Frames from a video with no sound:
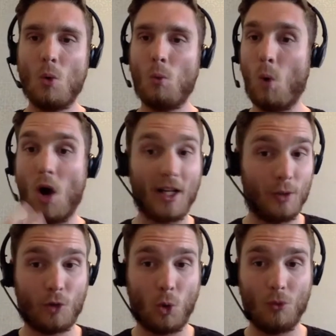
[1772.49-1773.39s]
why
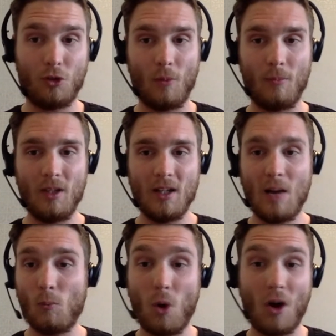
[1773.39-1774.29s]
you've called them
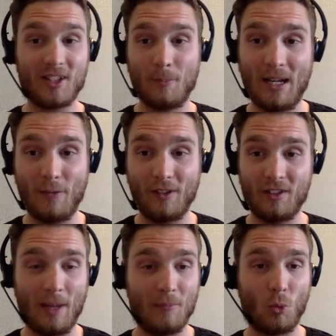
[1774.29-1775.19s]
and why it's a benefit to
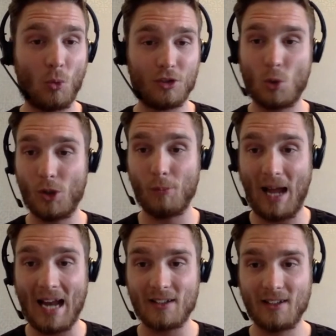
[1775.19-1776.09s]
them to want to call you back.